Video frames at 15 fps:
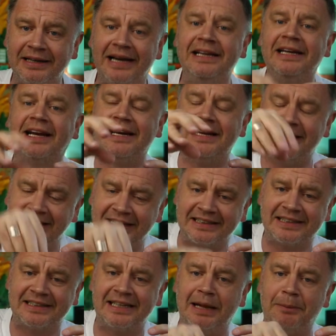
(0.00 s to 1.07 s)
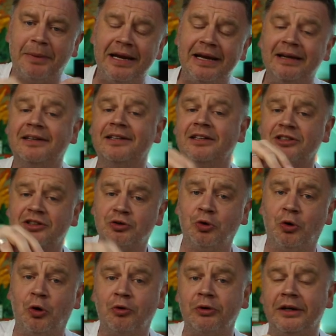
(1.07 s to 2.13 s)
And then you slip into the
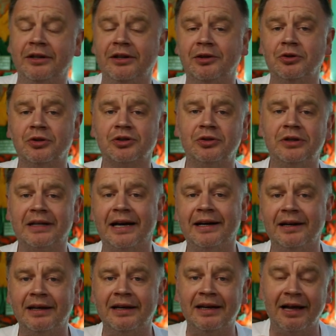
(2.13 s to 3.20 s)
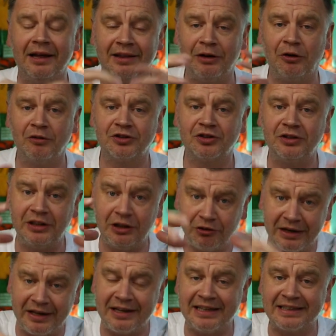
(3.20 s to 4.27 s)
story, you know, so you kind of, then all of a sudden
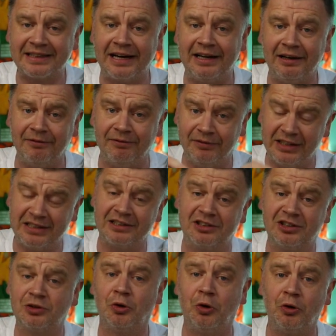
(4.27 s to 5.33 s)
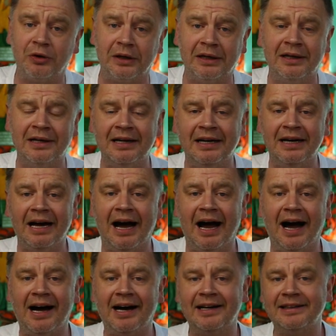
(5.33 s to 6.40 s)
you're into this kind of, this story.
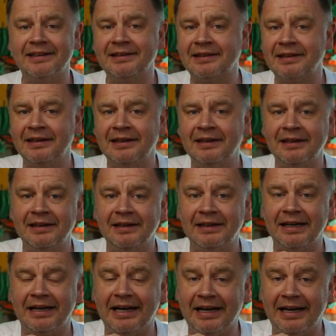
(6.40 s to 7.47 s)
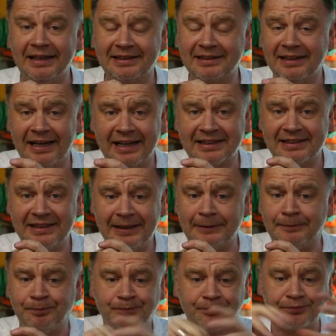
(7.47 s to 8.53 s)
And it's, like I
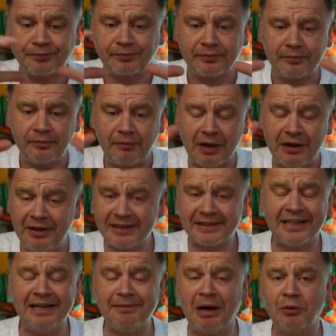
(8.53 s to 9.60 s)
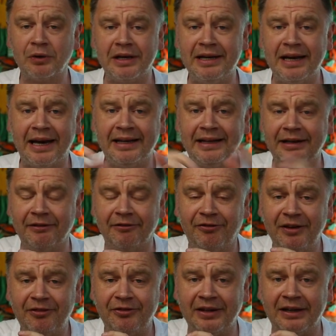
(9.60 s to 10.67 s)
say, this came out in
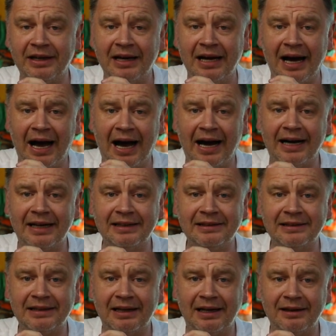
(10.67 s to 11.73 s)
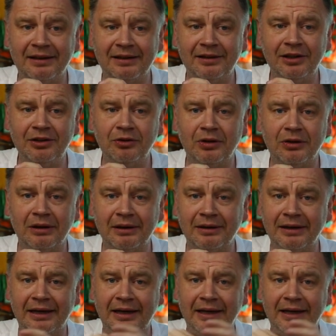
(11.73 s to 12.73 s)
1950 and, you know,